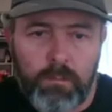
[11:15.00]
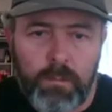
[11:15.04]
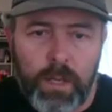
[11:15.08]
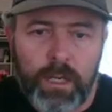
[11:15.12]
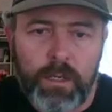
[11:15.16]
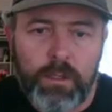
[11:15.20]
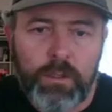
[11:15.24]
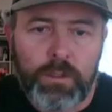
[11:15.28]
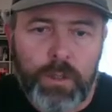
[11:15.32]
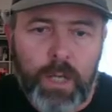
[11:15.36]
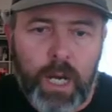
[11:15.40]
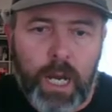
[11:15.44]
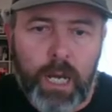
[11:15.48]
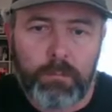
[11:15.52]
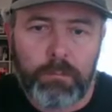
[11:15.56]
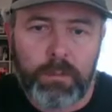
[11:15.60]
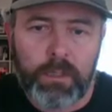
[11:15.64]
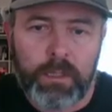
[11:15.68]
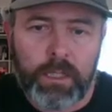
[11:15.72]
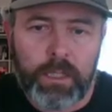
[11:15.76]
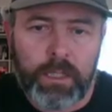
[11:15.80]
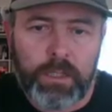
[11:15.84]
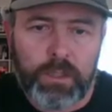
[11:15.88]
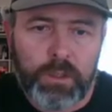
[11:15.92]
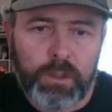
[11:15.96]
one of the major
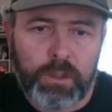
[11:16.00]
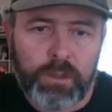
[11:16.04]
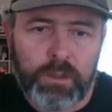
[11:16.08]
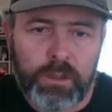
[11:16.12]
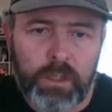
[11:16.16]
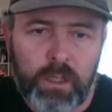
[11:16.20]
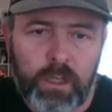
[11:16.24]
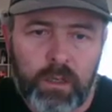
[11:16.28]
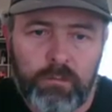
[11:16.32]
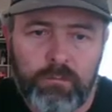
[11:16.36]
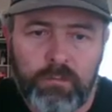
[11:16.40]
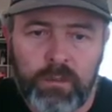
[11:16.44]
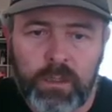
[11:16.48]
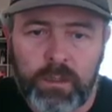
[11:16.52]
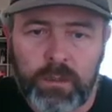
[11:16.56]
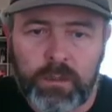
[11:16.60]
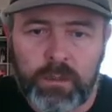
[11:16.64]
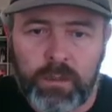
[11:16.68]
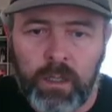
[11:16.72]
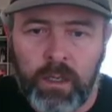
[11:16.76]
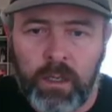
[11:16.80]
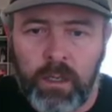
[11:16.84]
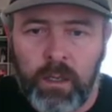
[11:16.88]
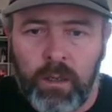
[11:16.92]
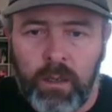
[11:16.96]
applications of
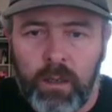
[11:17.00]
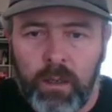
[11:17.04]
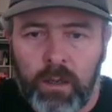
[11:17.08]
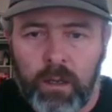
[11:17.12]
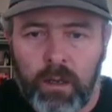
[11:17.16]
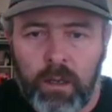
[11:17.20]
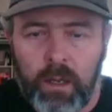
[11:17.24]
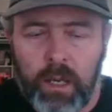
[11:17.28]
this